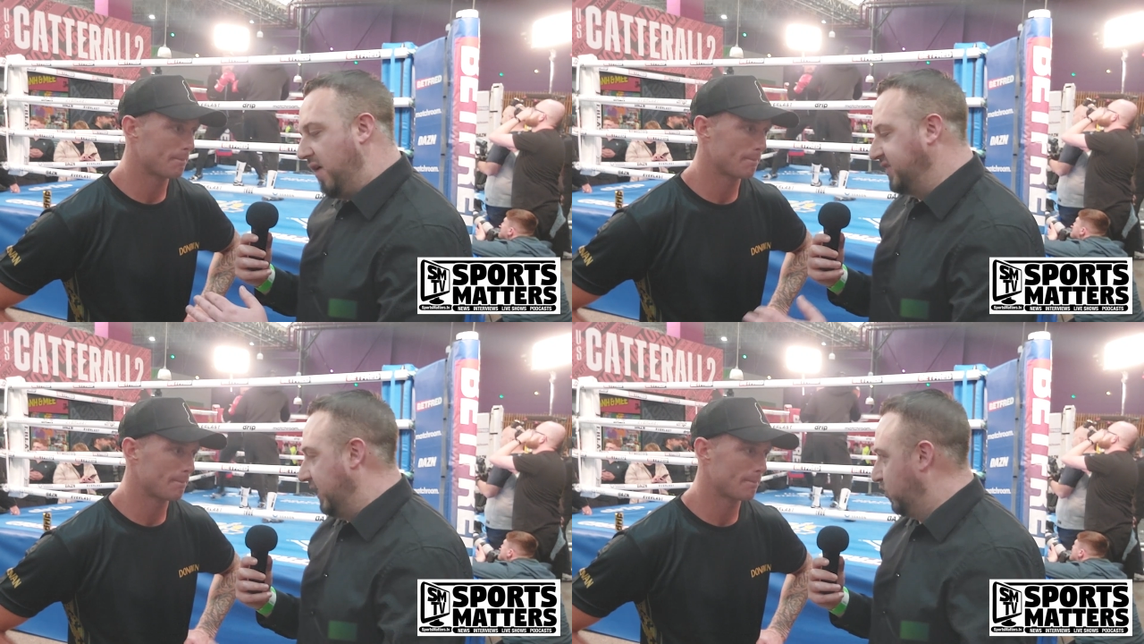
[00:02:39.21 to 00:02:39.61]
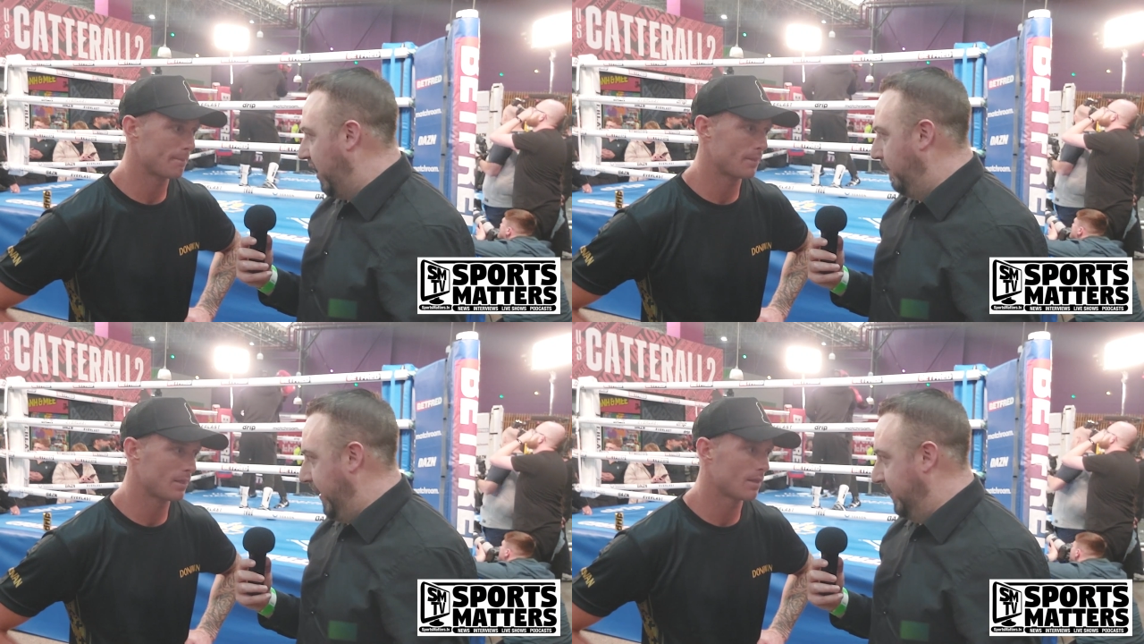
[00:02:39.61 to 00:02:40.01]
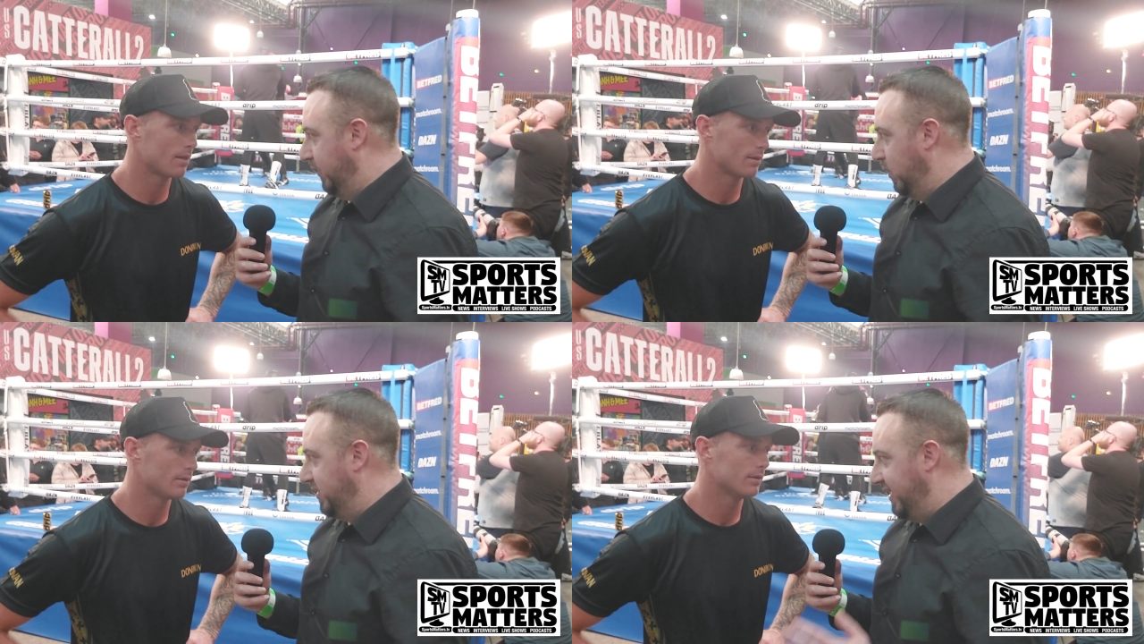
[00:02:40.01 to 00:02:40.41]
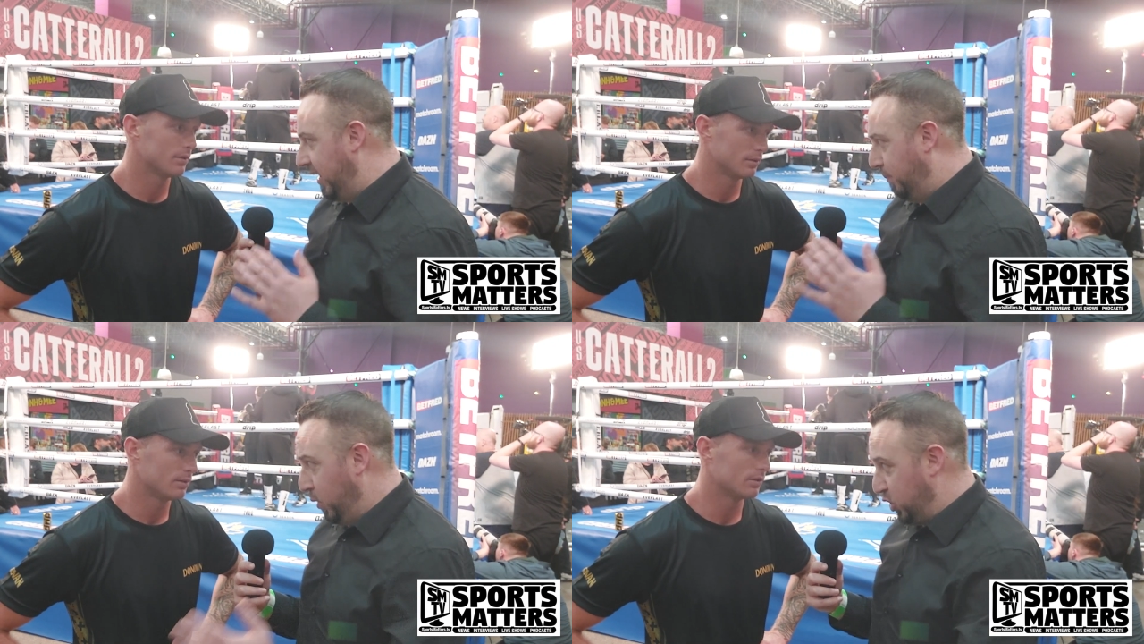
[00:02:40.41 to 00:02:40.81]
Speaker 1: You always have great people
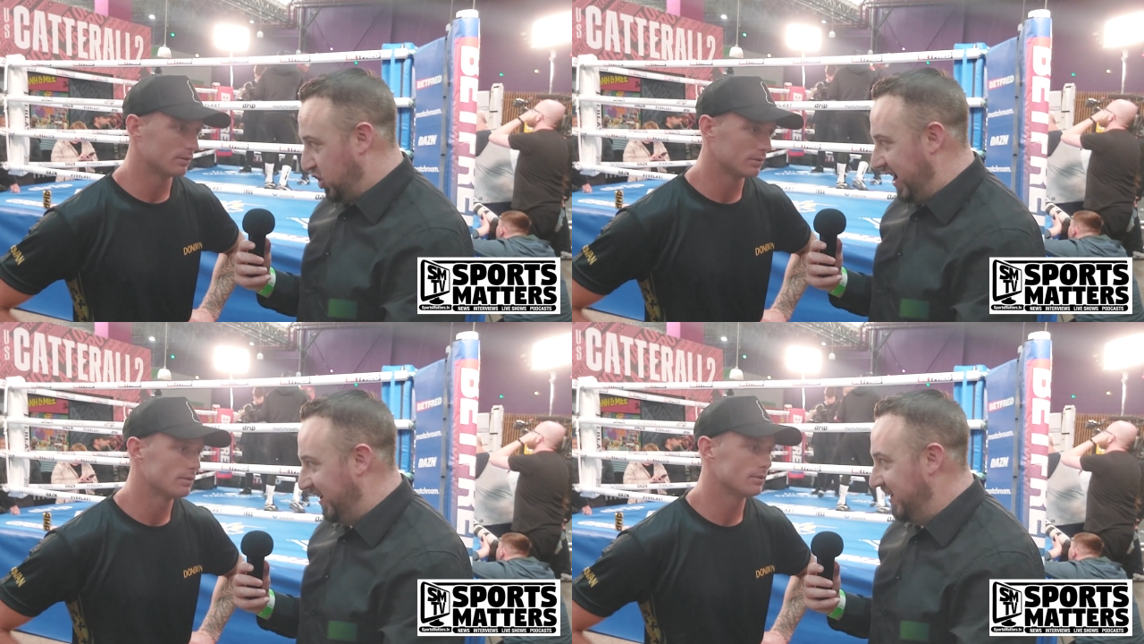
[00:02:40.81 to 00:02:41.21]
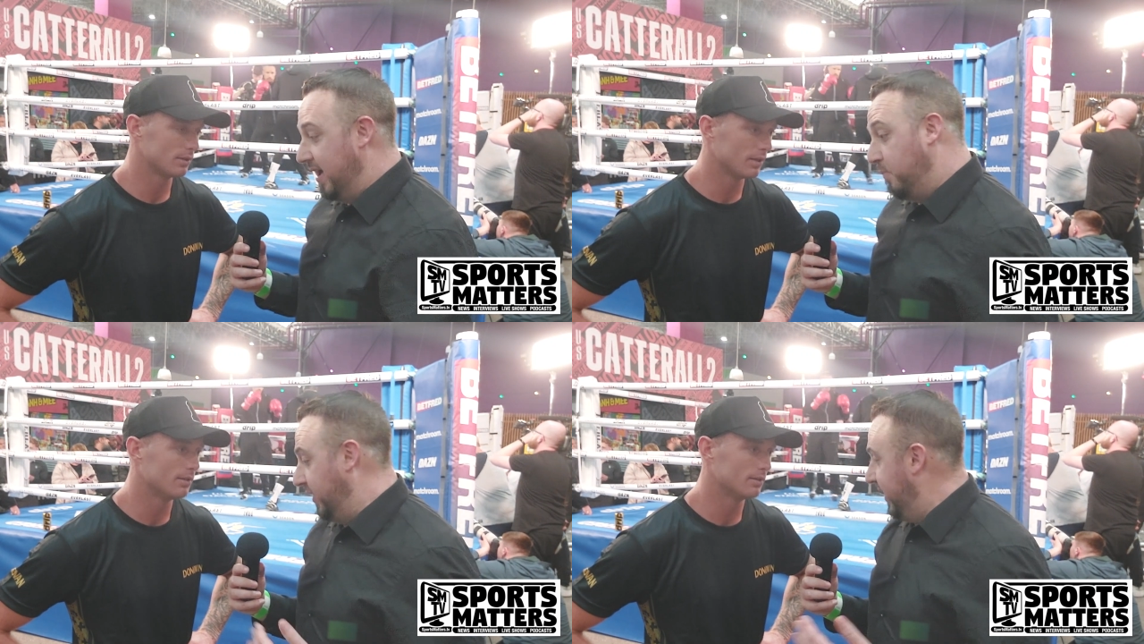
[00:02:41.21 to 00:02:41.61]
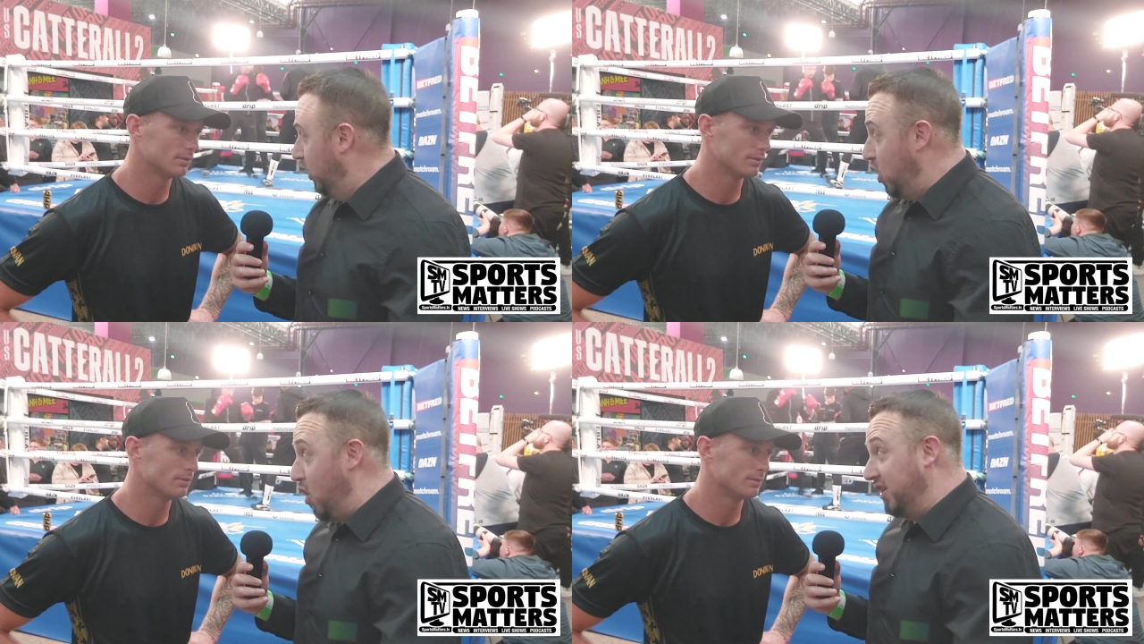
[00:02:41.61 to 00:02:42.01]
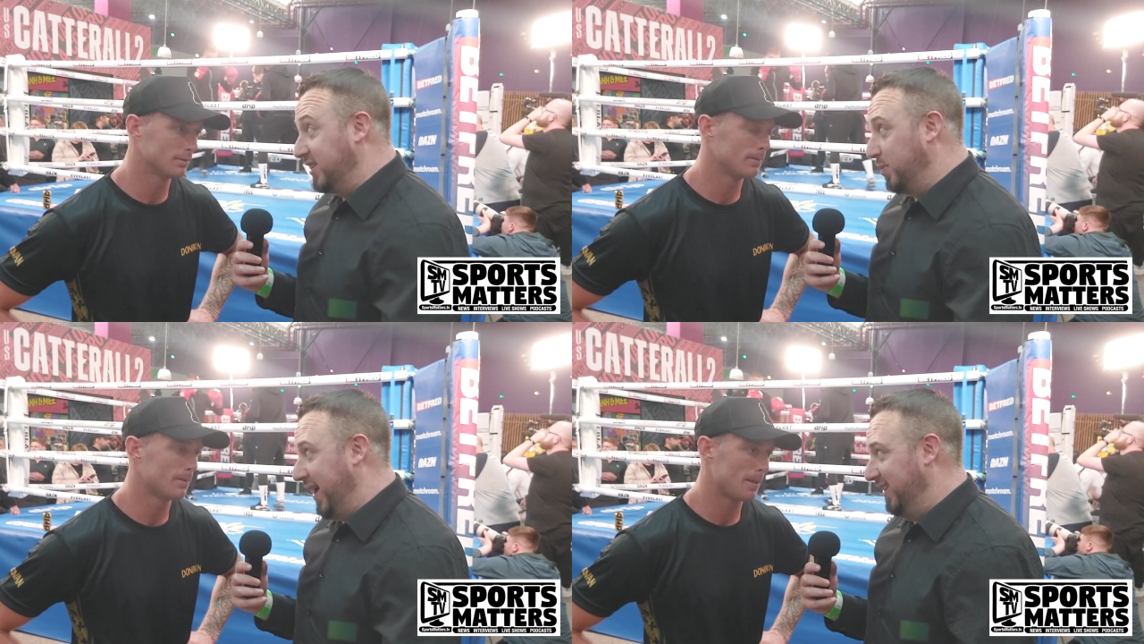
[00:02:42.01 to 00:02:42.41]
around you. They push you, yeah. but they're
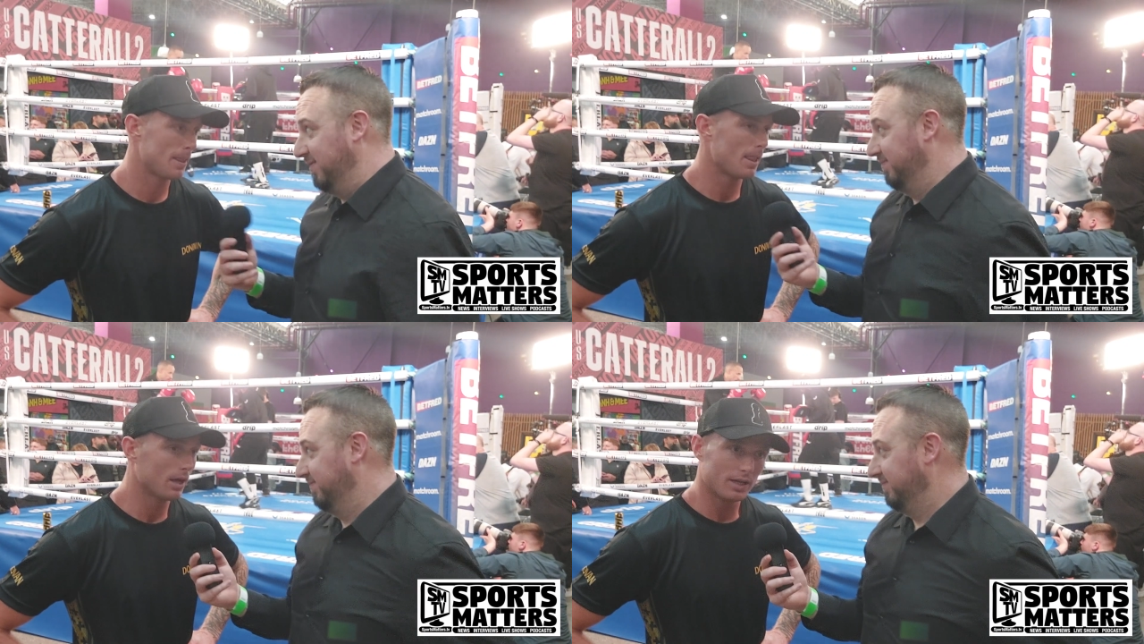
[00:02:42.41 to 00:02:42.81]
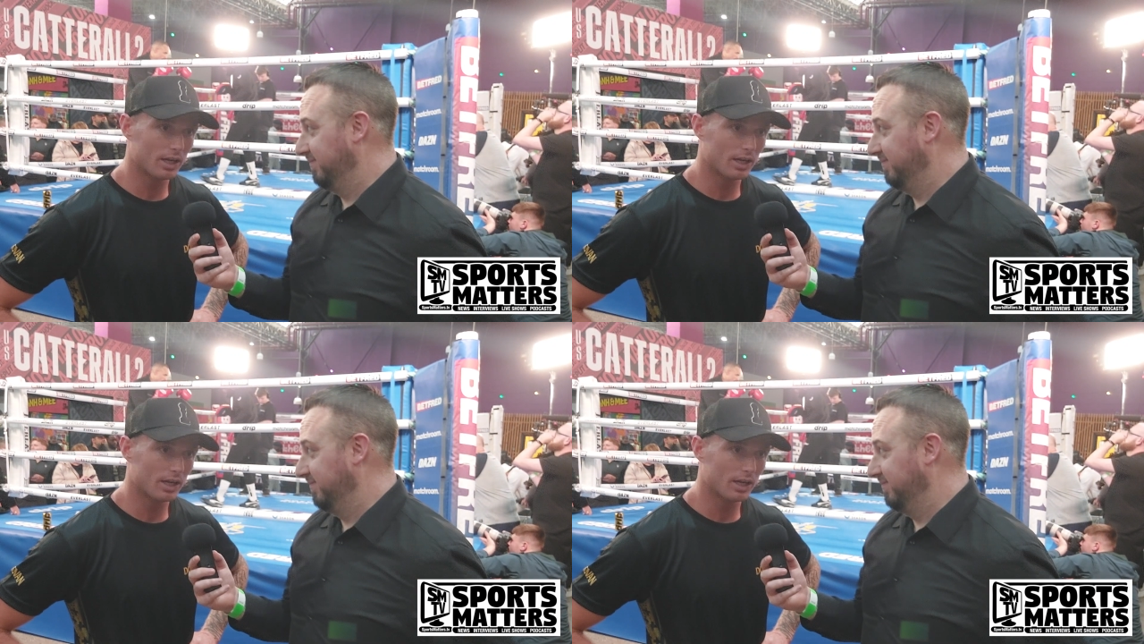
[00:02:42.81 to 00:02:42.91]
learning as well.